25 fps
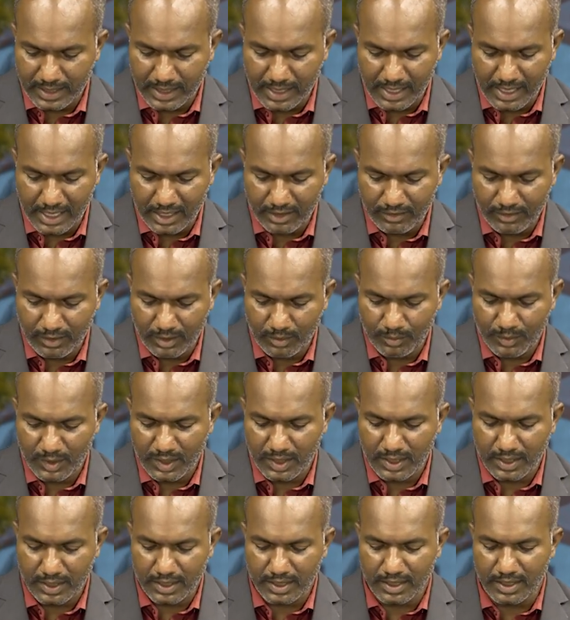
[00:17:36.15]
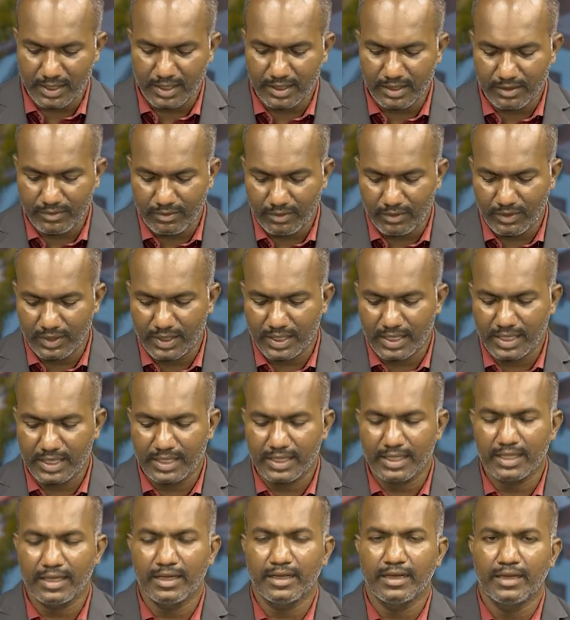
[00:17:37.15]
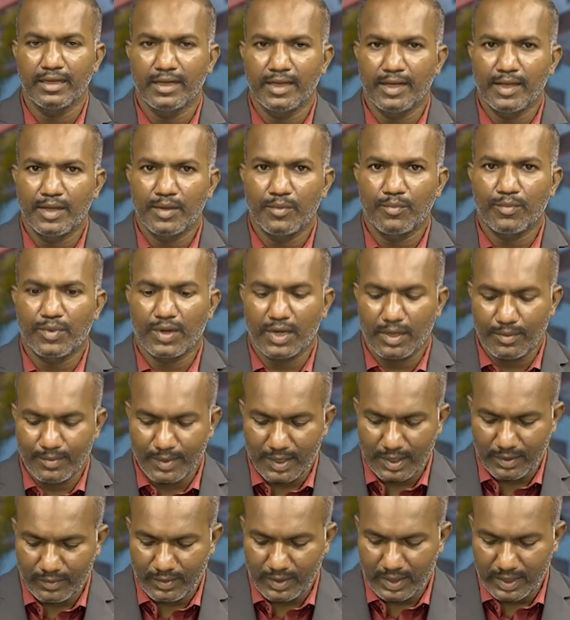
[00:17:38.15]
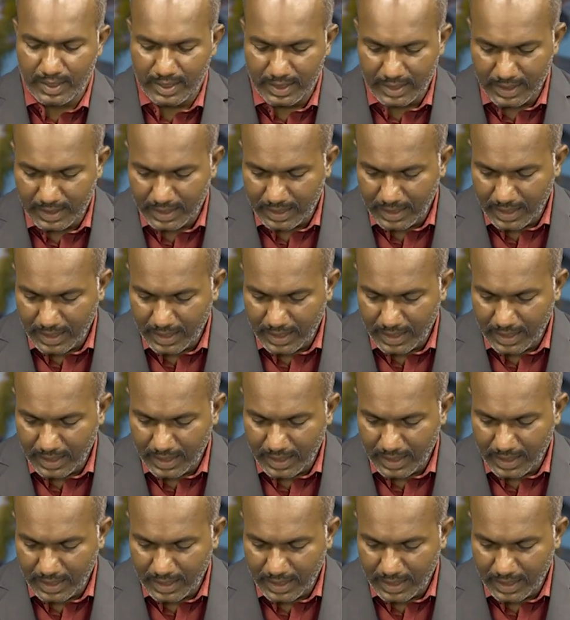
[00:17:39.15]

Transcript: I1 be the current flowing in the primary winding,